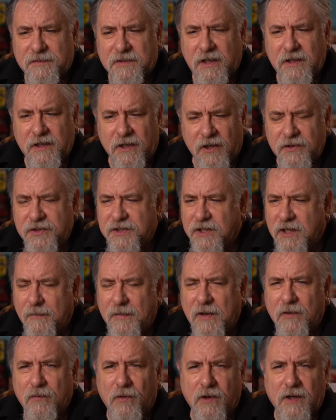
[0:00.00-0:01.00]
saying, you know, you should
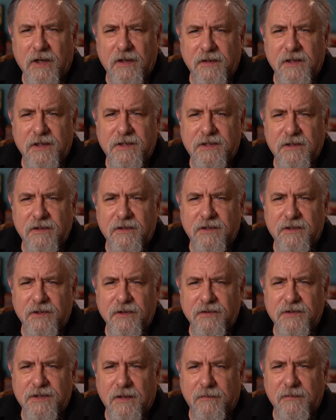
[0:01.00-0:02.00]
come out and work on this. You should
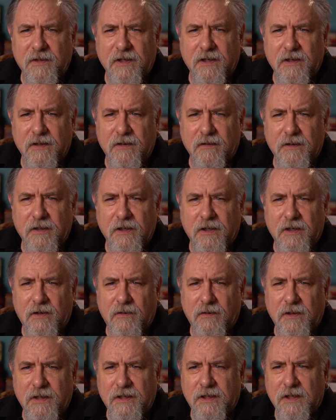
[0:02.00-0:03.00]
do something here, you
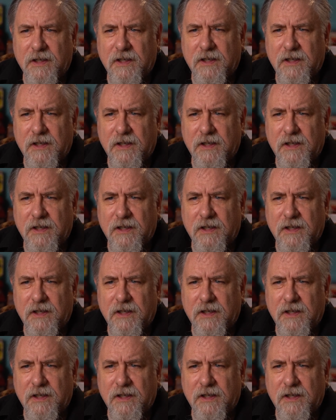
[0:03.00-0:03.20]
know. And